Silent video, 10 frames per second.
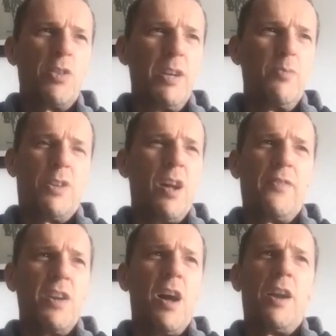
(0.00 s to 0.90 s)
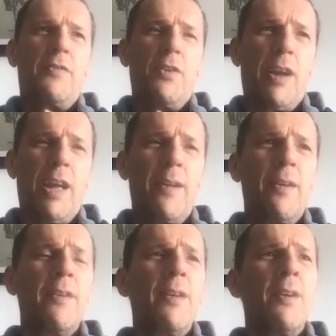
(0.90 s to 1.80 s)
and he was kind of tired of doing it.
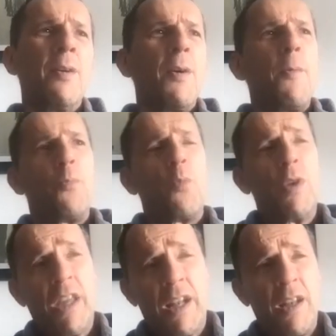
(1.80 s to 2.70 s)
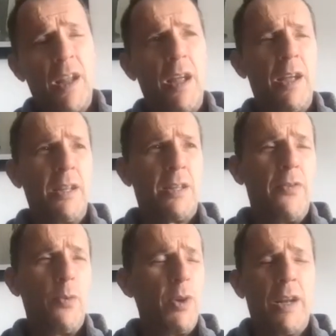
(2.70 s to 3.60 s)
We didn't
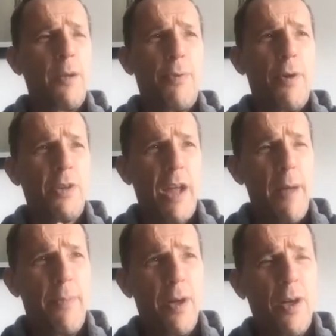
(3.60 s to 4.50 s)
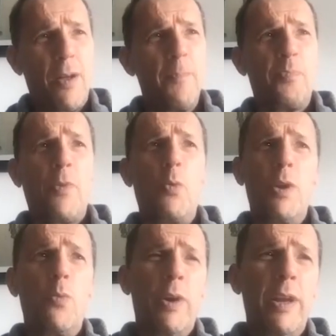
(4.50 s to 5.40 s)
interview. We didn't approach Edberg.
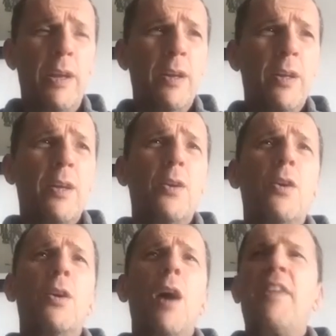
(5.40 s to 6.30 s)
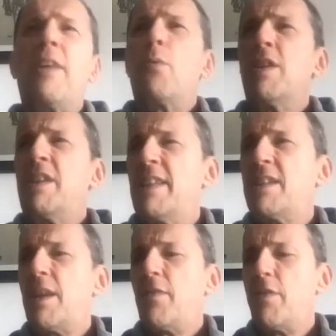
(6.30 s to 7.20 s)
We we I think we
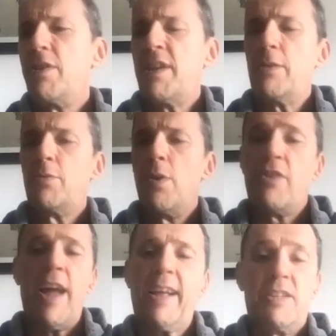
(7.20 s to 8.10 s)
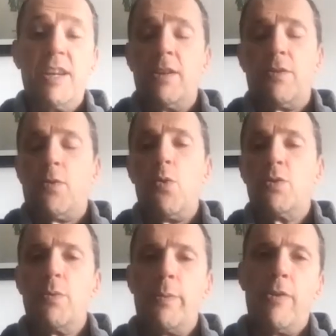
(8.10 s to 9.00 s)
tentatively reached out to Andre Agassi because, of
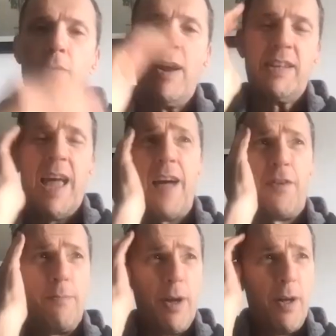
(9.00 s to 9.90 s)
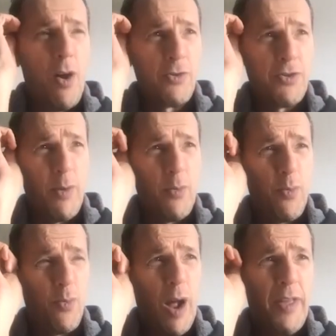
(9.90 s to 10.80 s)
course, it would have been great to have him. But Andre,
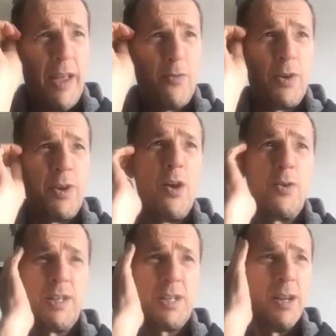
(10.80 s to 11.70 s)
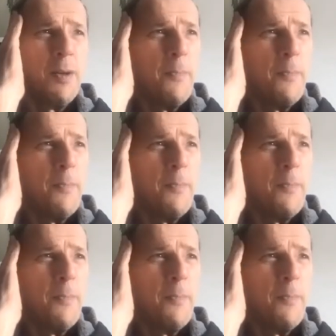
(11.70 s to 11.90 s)
I think everyone knows, is